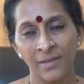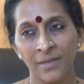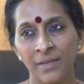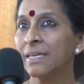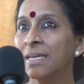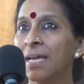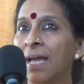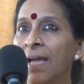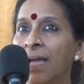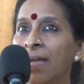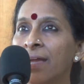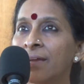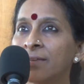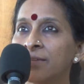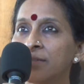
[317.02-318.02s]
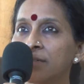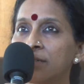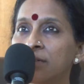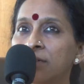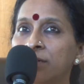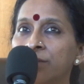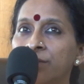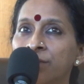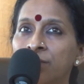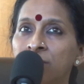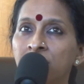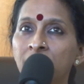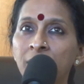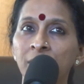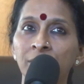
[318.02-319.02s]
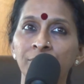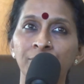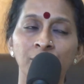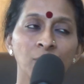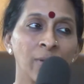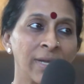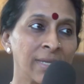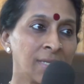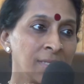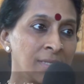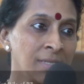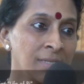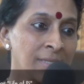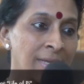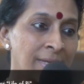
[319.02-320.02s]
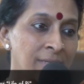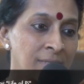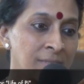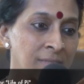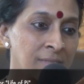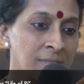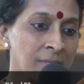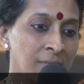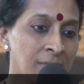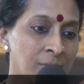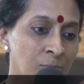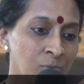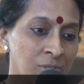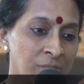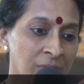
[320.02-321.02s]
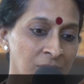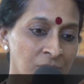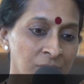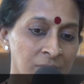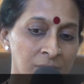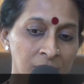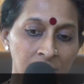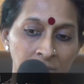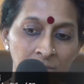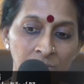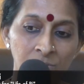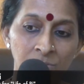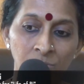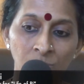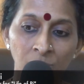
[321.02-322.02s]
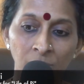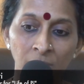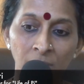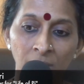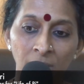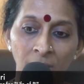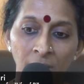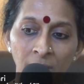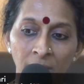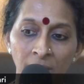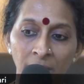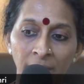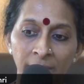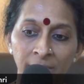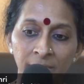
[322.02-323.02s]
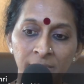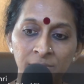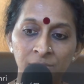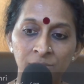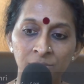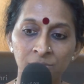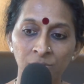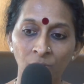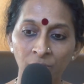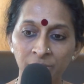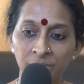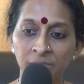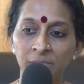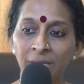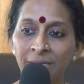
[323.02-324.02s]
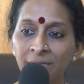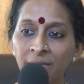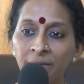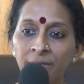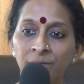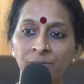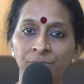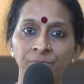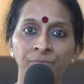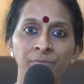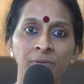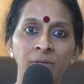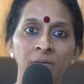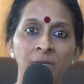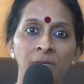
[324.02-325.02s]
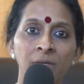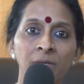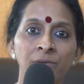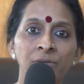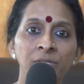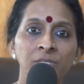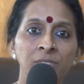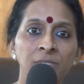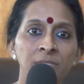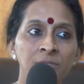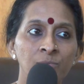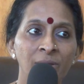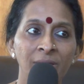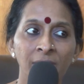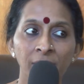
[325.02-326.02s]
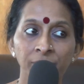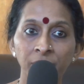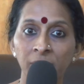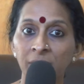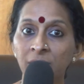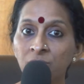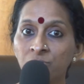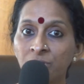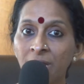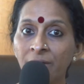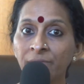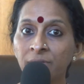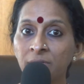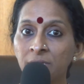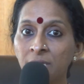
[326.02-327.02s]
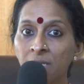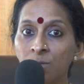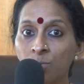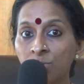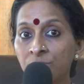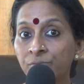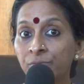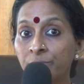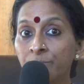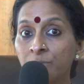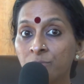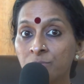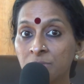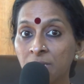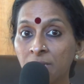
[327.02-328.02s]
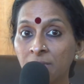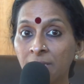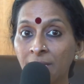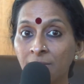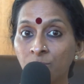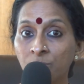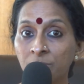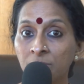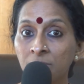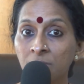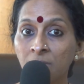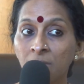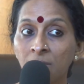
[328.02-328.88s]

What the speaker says: He had a year for anything that would touch his soul. And he sought that kind of richness. Wherever he traveled, he looked for music that would